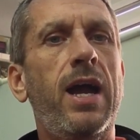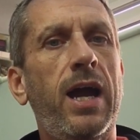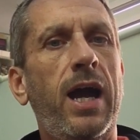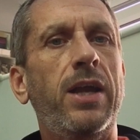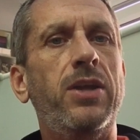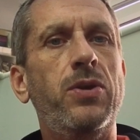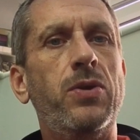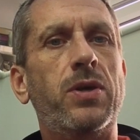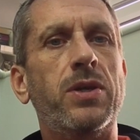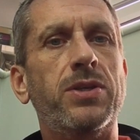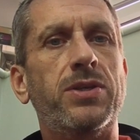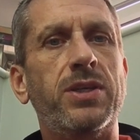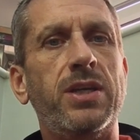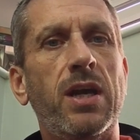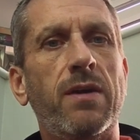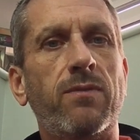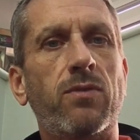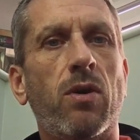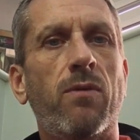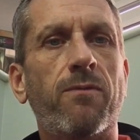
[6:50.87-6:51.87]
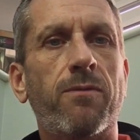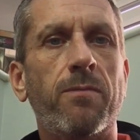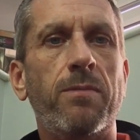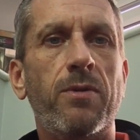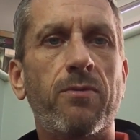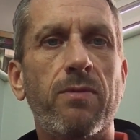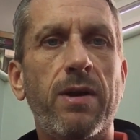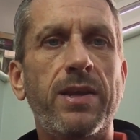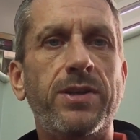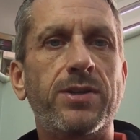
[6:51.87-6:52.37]
And you can see I've gone from the
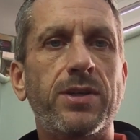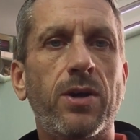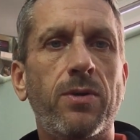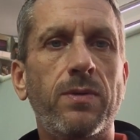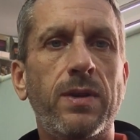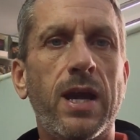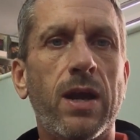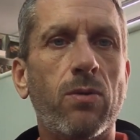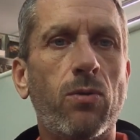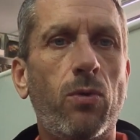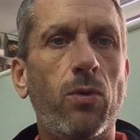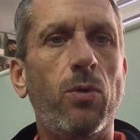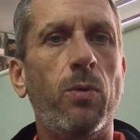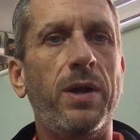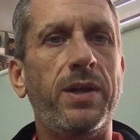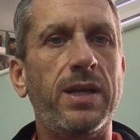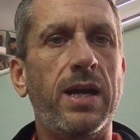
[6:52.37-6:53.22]
red zone there all the way